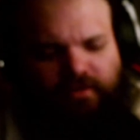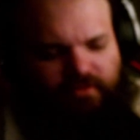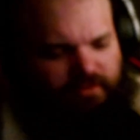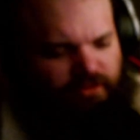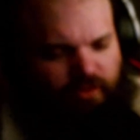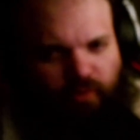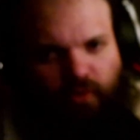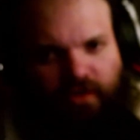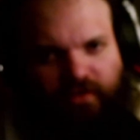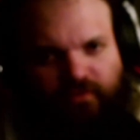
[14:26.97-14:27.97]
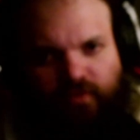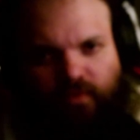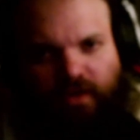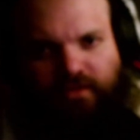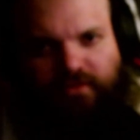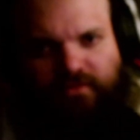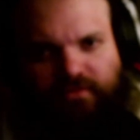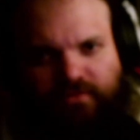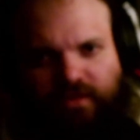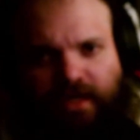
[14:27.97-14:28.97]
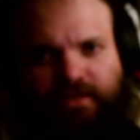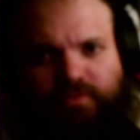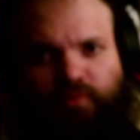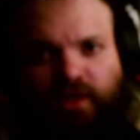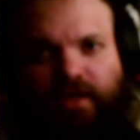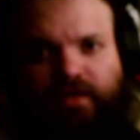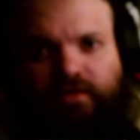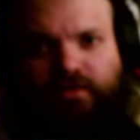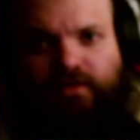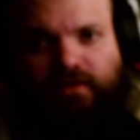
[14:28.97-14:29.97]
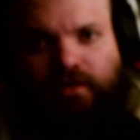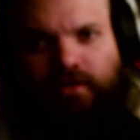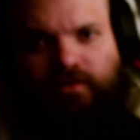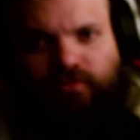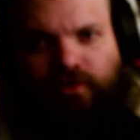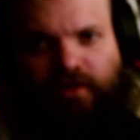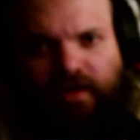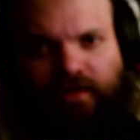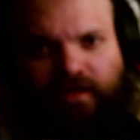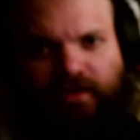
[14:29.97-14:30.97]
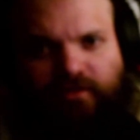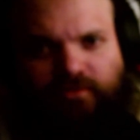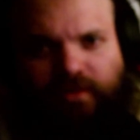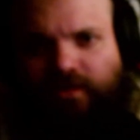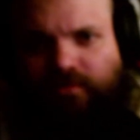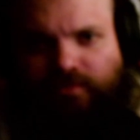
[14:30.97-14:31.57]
support if you want. And thanks Blaine for hanging out. We're